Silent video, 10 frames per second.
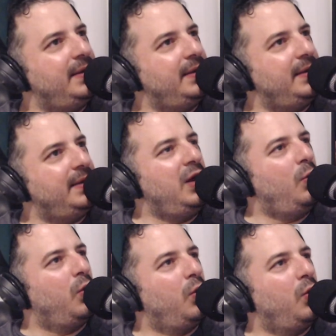Who was the
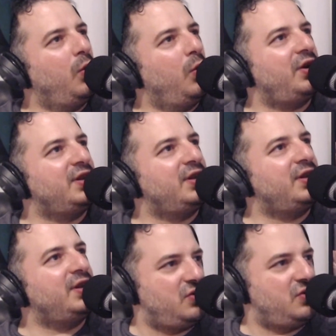guy?
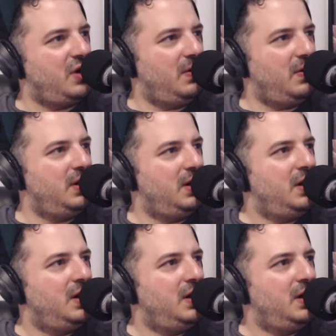He worked for